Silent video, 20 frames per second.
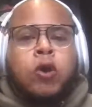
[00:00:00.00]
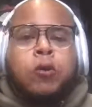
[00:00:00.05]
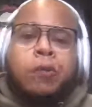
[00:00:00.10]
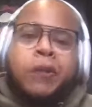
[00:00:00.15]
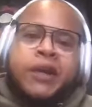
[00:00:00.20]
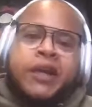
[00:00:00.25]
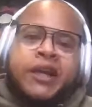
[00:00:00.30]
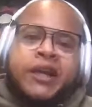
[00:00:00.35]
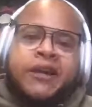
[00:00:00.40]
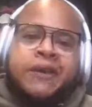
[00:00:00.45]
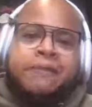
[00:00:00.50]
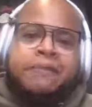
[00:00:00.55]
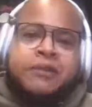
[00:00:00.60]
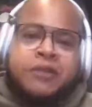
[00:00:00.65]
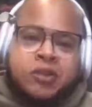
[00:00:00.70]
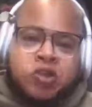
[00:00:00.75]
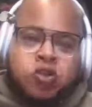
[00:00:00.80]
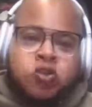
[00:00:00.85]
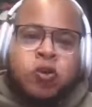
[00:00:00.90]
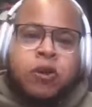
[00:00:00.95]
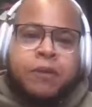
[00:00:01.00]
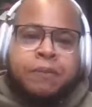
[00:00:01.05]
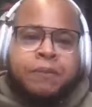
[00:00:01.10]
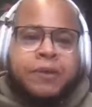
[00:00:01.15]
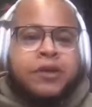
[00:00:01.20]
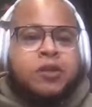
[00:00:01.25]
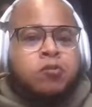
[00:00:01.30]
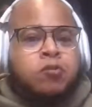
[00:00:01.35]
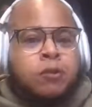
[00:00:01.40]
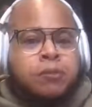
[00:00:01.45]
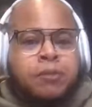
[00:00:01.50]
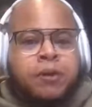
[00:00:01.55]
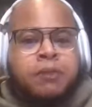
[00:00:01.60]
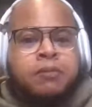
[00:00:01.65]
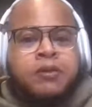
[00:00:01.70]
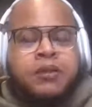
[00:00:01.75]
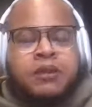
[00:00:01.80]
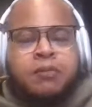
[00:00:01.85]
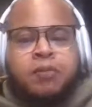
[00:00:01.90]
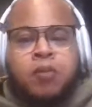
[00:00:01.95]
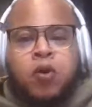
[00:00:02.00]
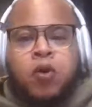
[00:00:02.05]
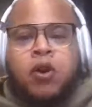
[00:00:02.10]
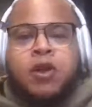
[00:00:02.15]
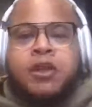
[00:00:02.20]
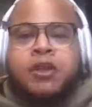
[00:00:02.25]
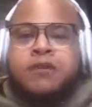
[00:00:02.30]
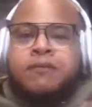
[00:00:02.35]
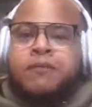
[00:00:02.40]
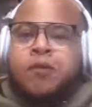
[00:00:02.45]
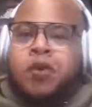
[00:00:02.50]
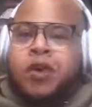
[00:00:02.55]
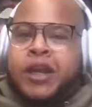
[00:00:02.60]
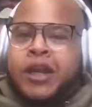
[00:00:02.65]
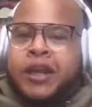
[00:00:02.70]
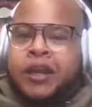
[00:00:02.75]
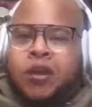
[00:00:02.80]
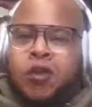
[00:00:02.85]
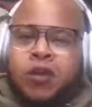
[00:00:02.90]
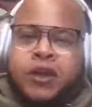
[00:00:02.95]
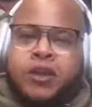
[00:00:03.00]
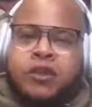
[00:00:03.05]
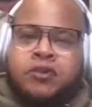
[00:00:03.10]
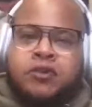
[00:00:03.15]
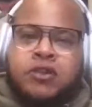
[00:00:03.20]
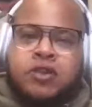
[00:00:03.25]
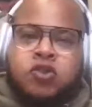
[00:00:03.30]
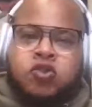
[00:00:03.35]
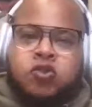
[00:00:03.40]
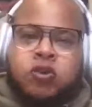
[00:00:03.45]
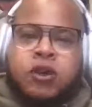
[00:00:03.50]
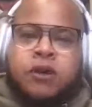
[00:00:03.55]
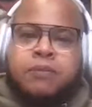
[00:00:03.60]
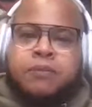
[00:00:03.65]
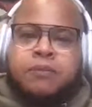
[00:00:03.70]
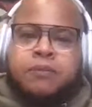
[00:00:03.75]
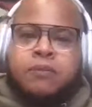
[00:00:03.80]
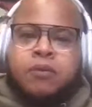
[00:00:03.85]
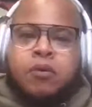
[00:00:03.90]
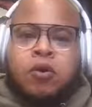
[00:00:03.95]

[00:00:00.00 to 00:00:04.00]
when it comes to Trump and the Republican Party, are they loyal to Trump?